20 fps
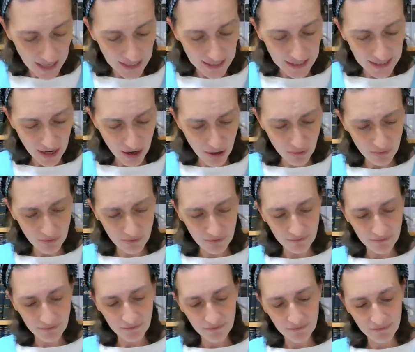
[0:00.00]
So
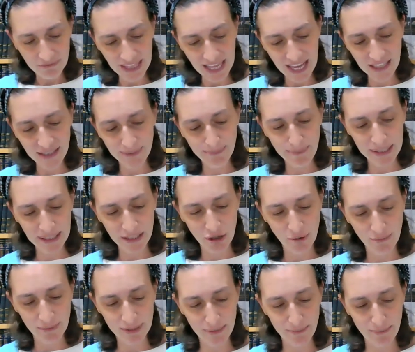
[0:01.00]
that's
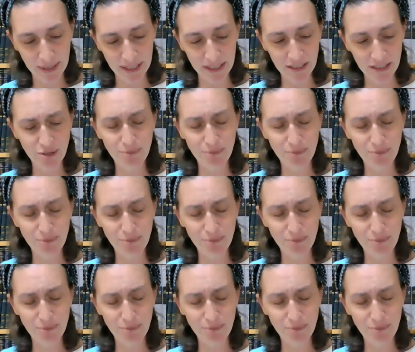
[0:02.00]
Benzoma's opinion.